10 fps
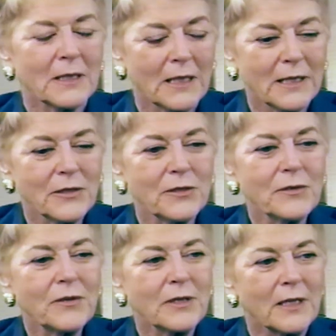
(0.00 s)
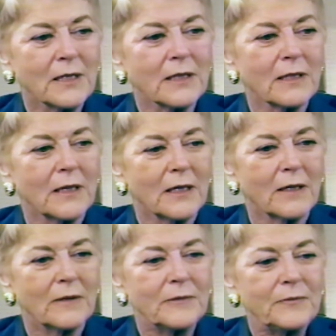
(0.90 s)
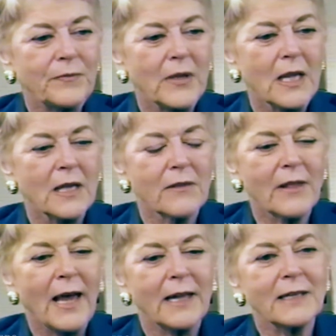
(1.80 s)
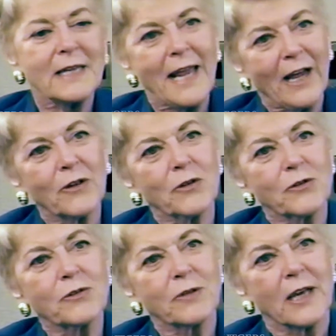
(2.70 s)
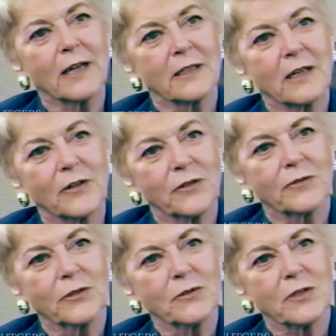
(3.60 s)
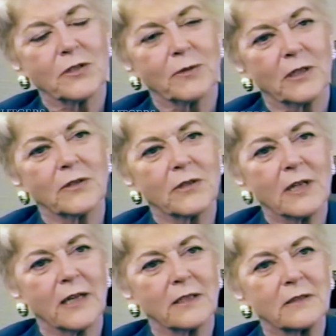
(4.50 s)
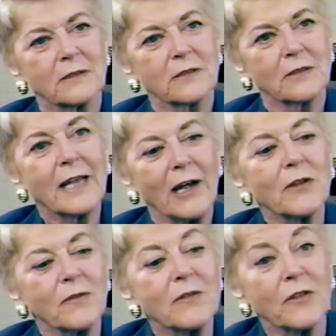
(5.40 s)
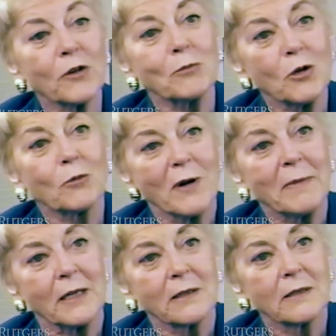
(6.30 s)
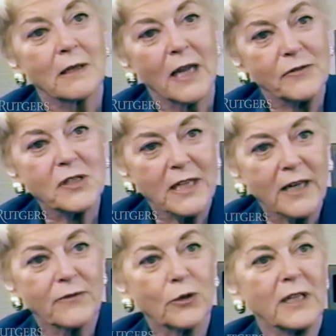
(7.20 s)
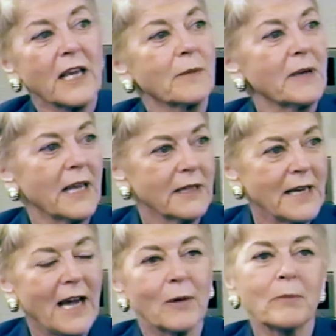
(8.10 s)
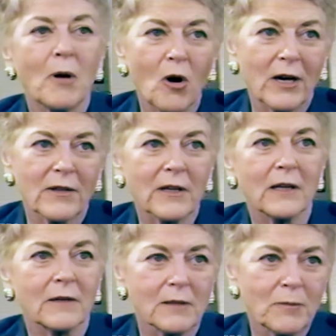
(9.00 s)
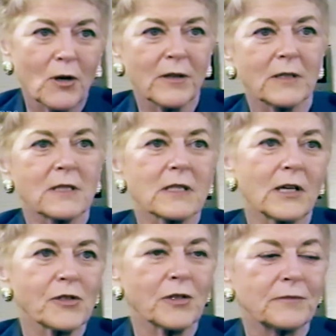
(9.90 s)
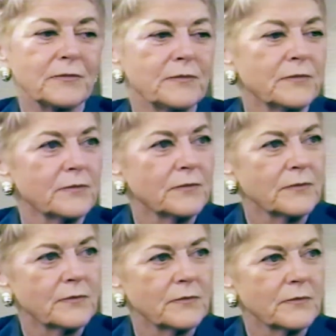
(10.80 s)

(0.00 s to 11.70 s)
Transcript: but I do think um, that now you do get other views as well. You get now there are more women after the eighty-four yeah. campaign now yeah. part of the part of the discussion. Mm-hmm.